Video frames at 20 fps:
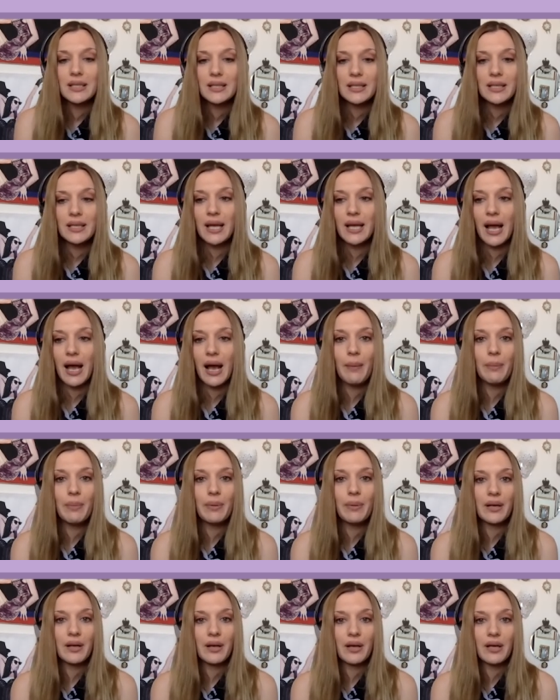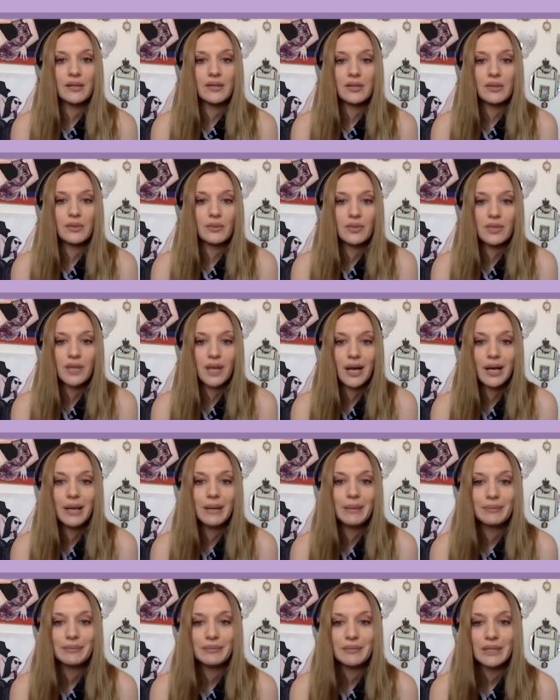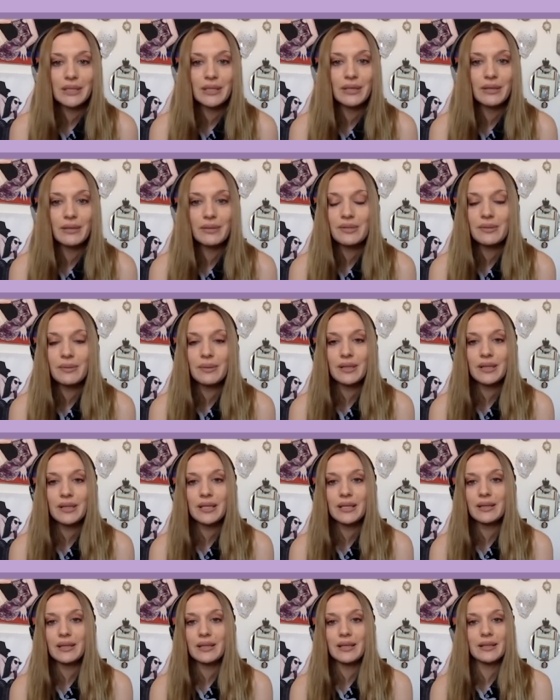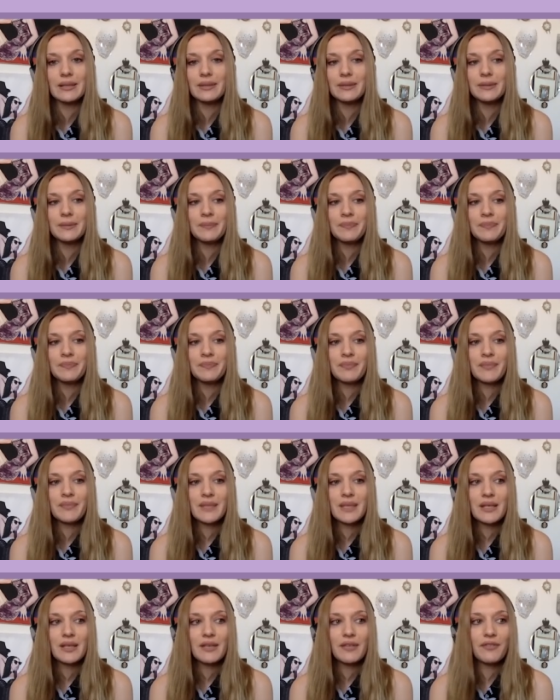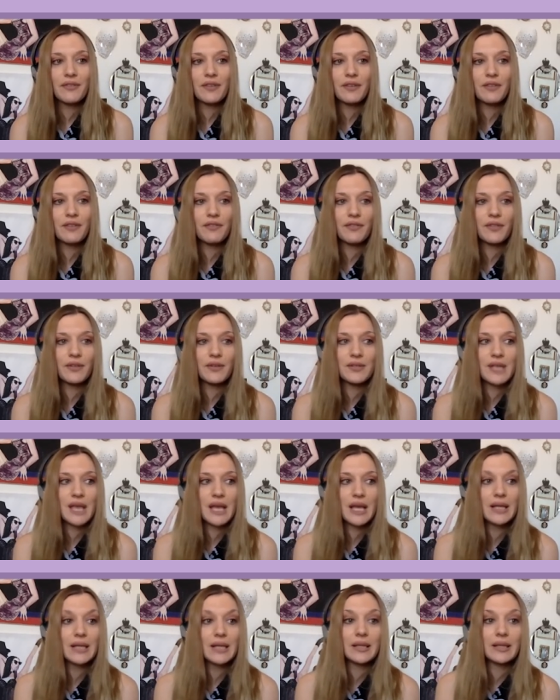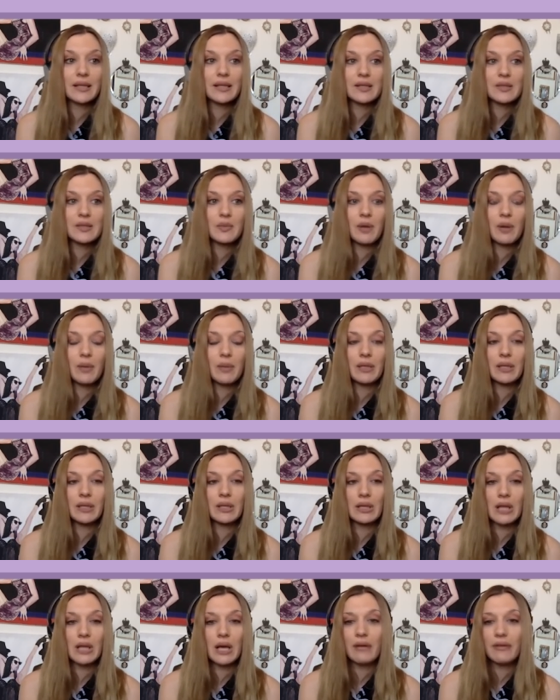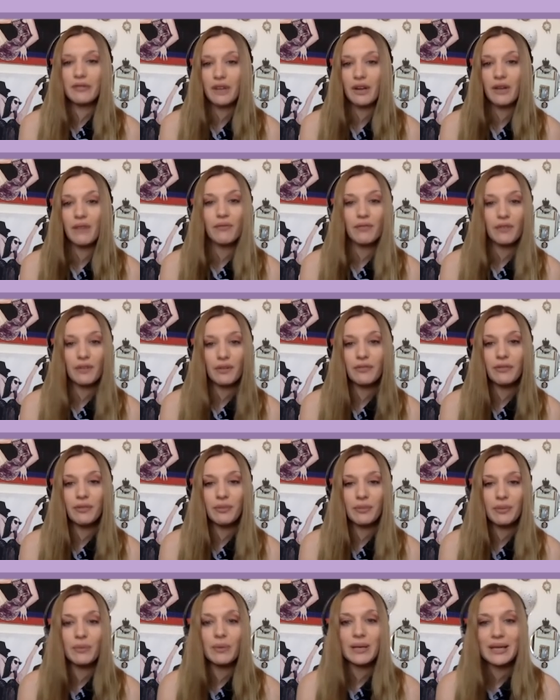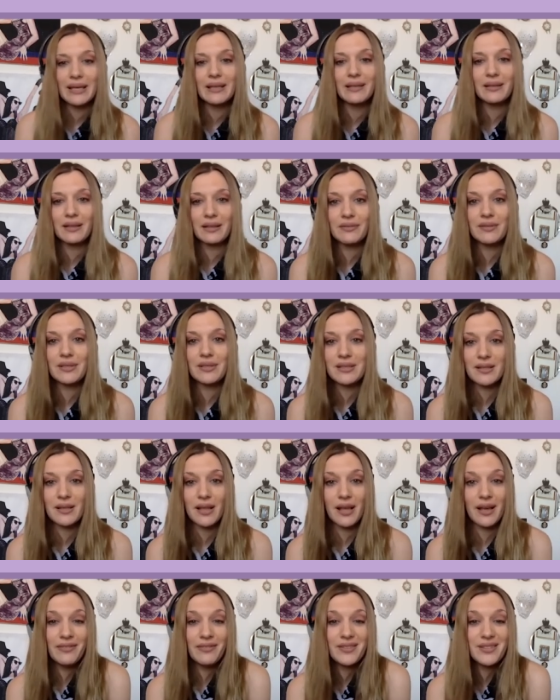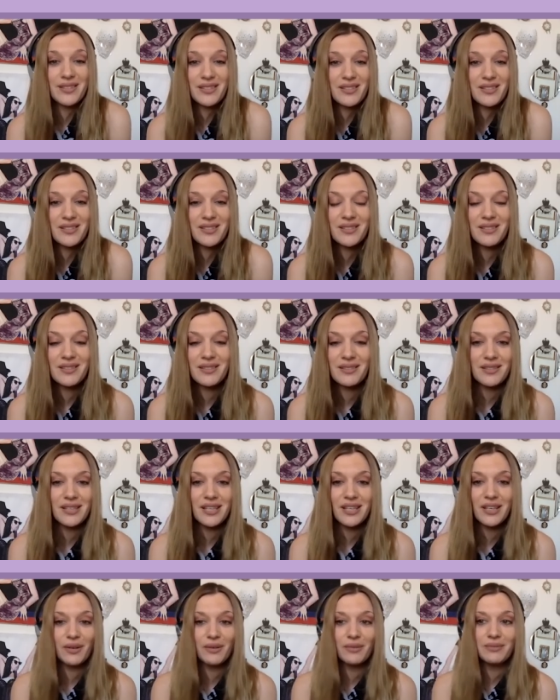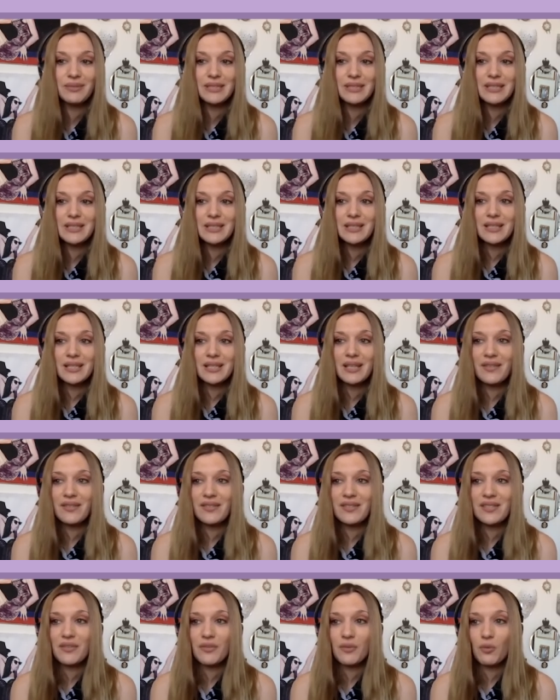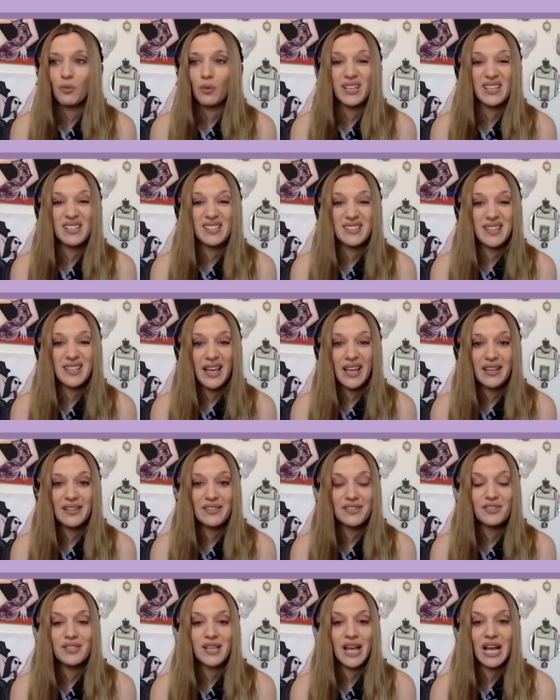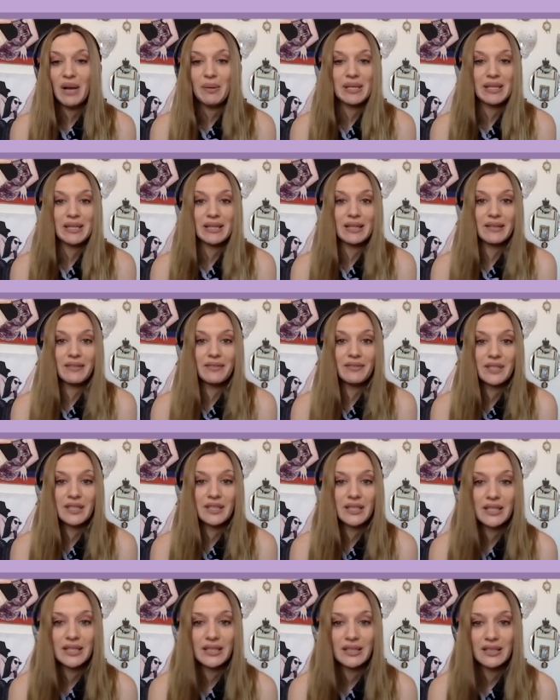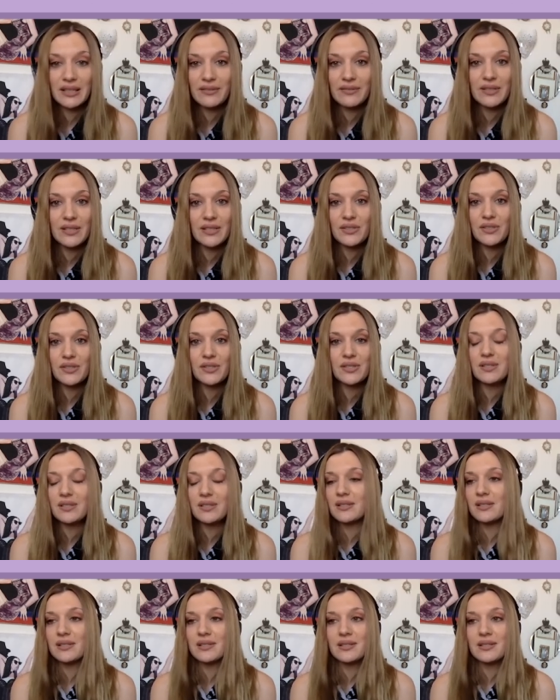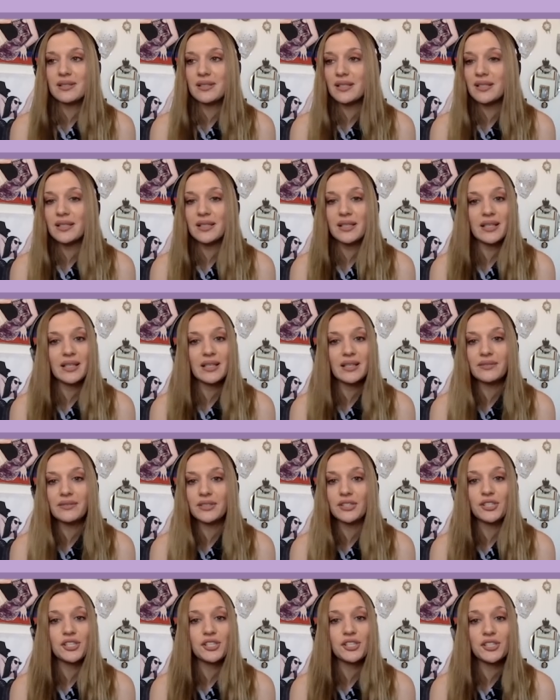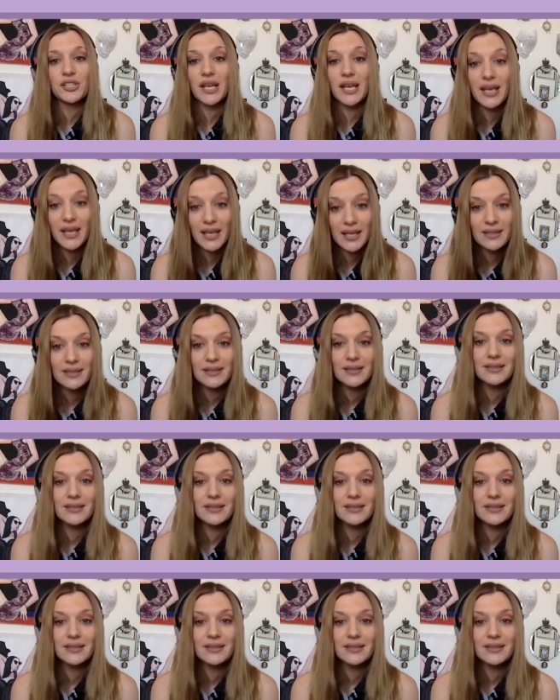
going to happen in its own time. You know, so I think that if if there's anything that's brought me a lot of comfort from the way he lived his life, it's just you know, it isn't even what he said. It's just how he lived it. He lived it, just didn't give a shit.